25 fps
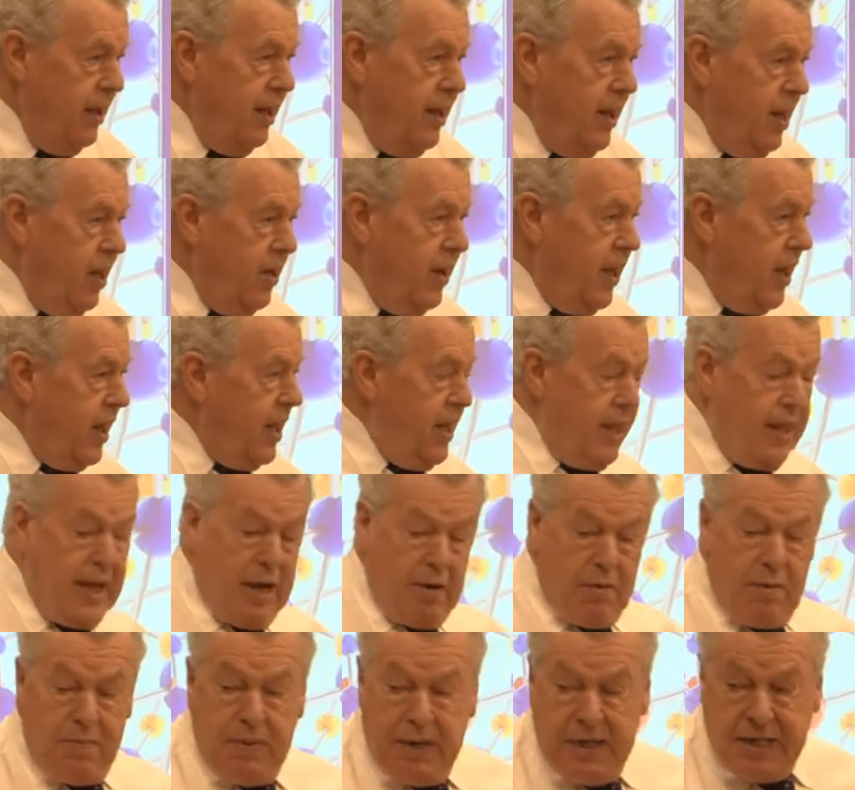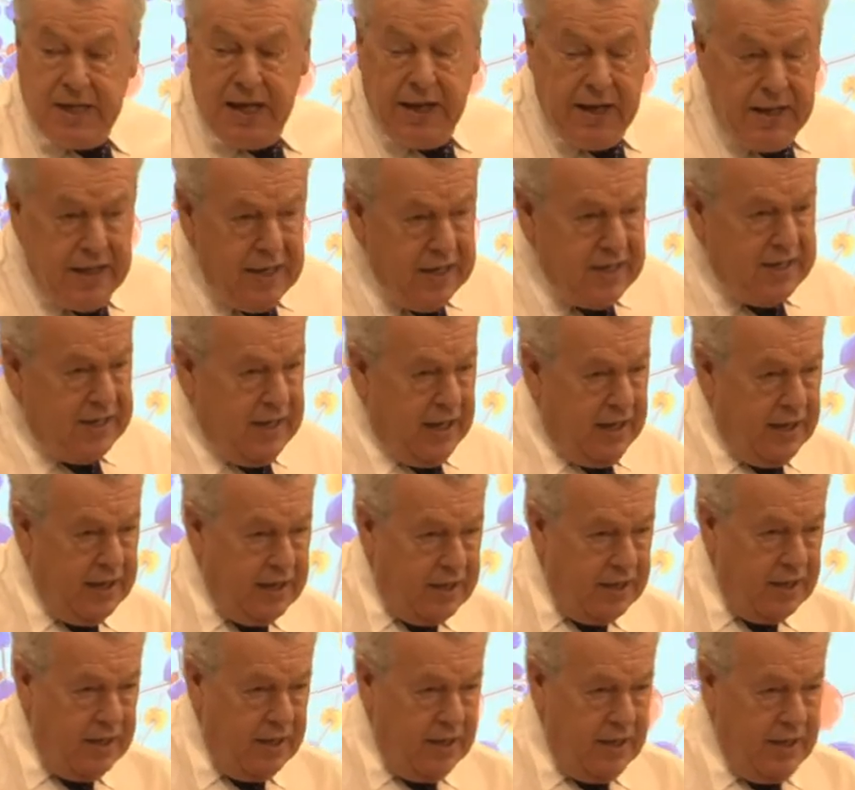Okay, and that will be down this
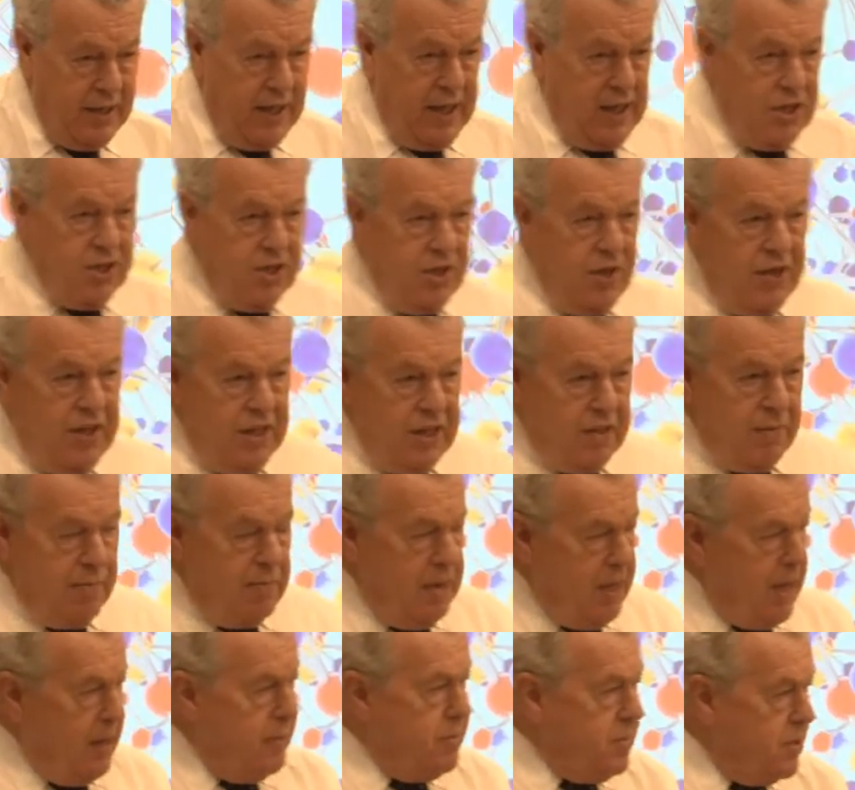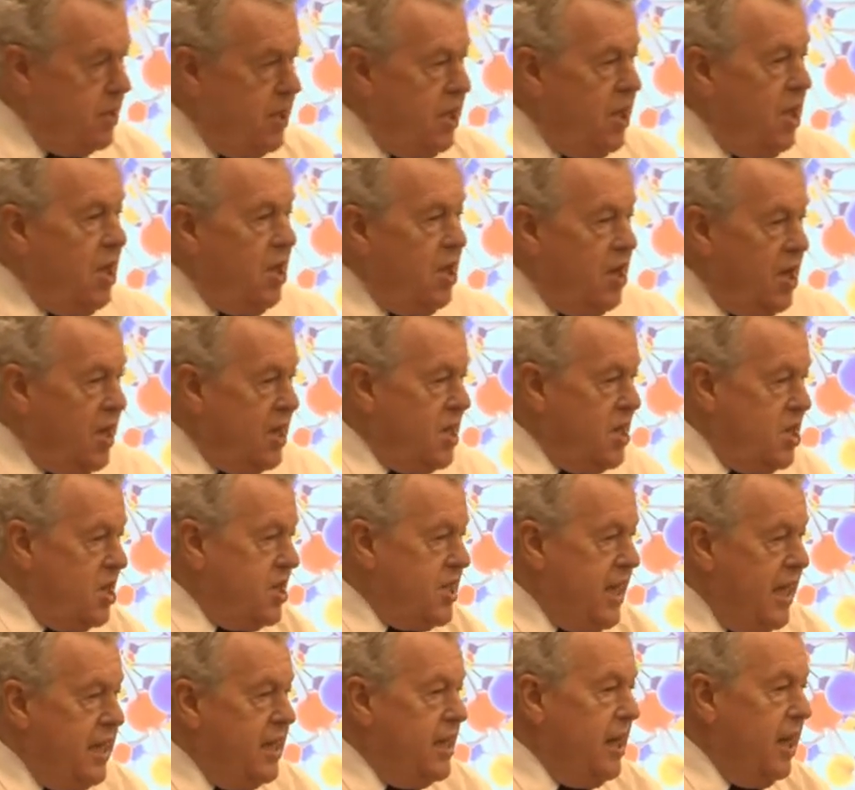end. And so that becomes
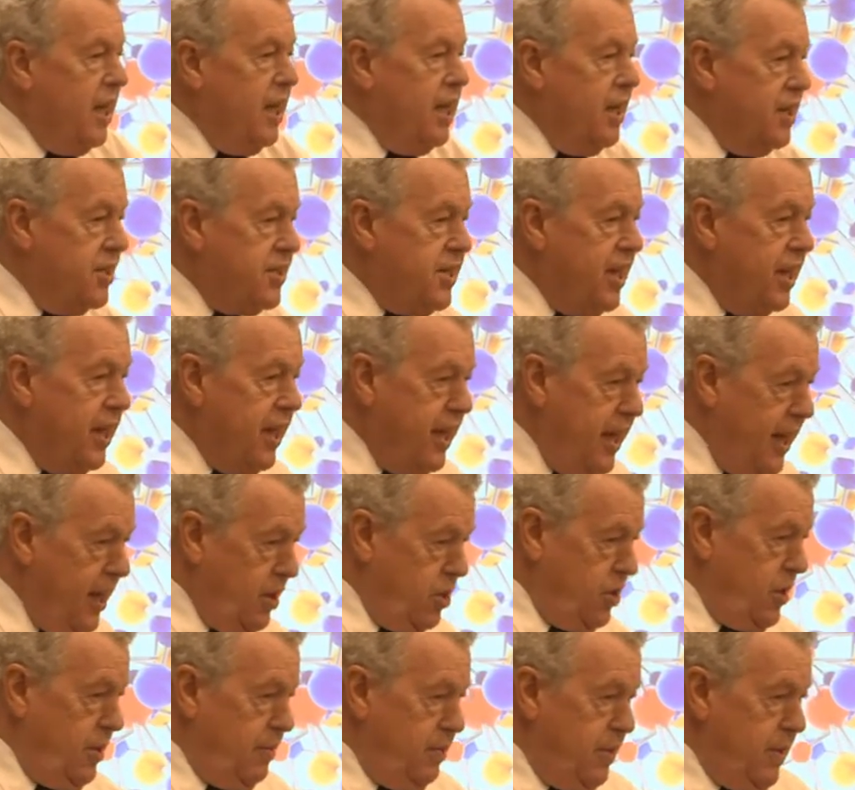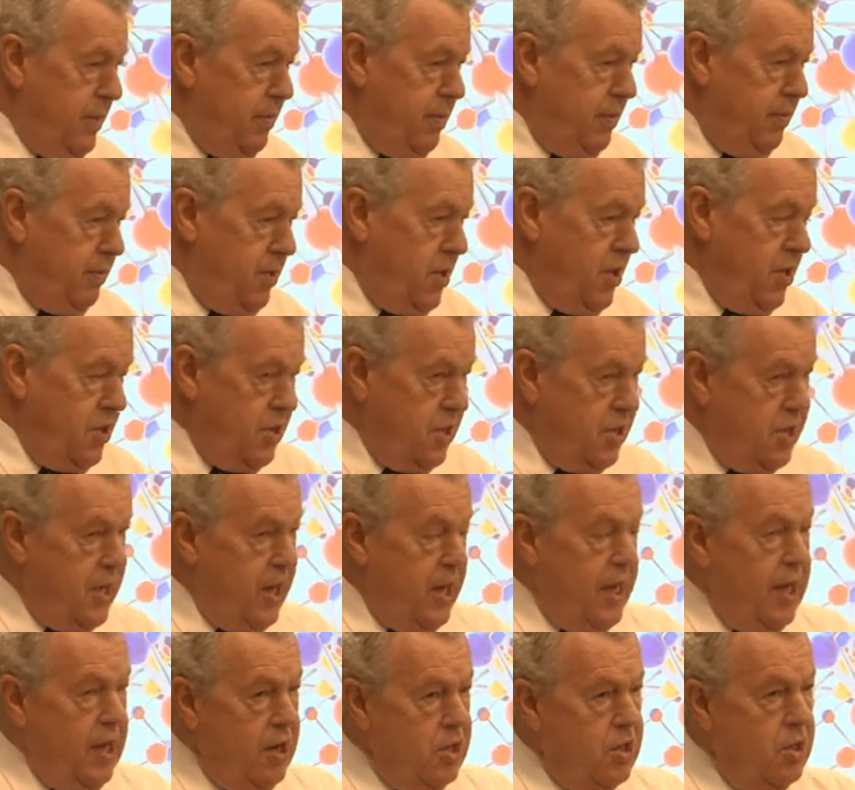technically a psychiatric problem, because a
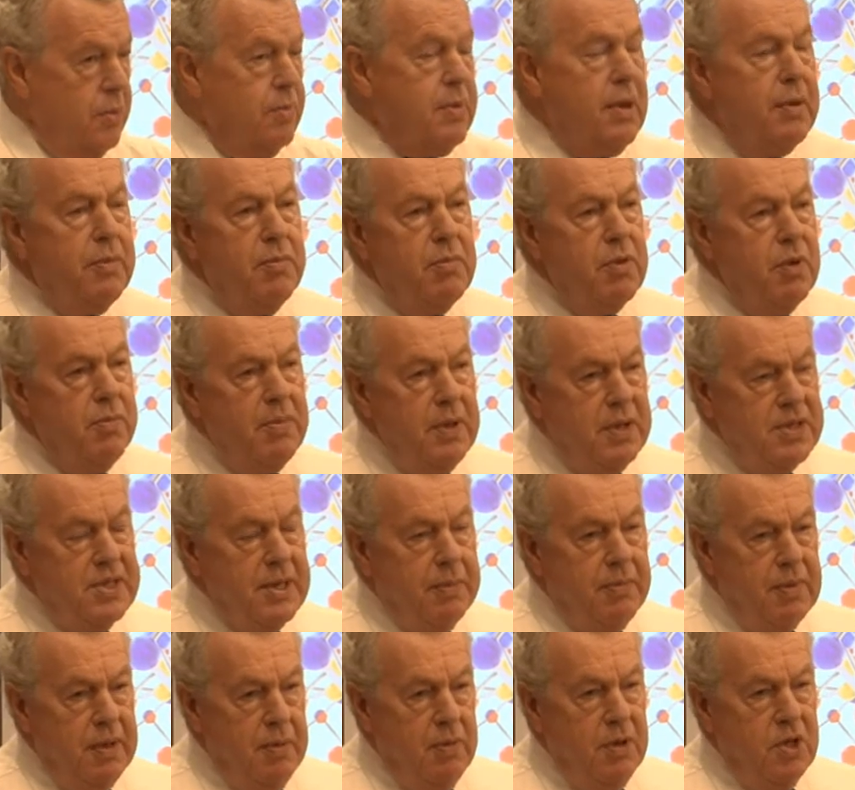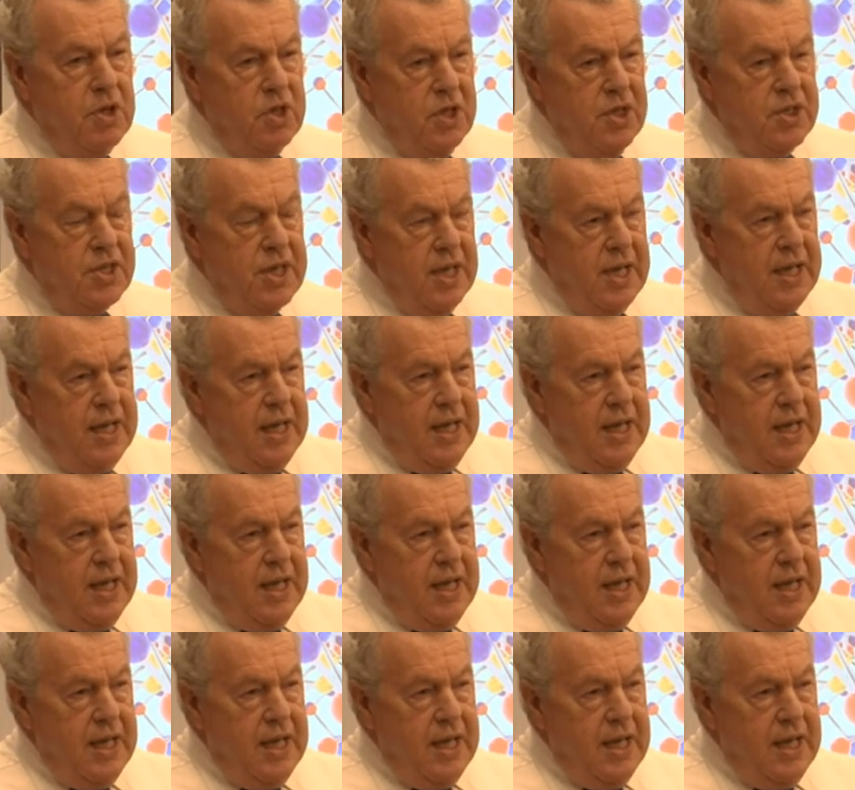psychiatric problem will be something which is